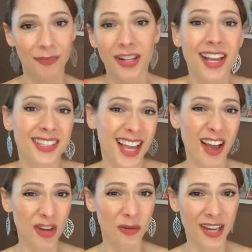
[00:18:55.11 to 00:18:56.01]
applies to
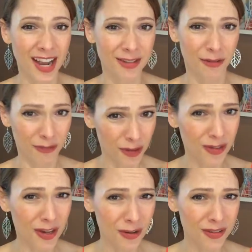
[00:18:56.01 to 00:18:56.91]
how you react to
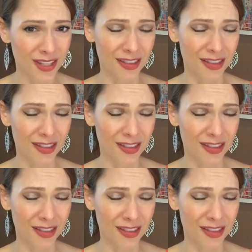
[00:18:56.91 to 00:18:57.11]
fructose,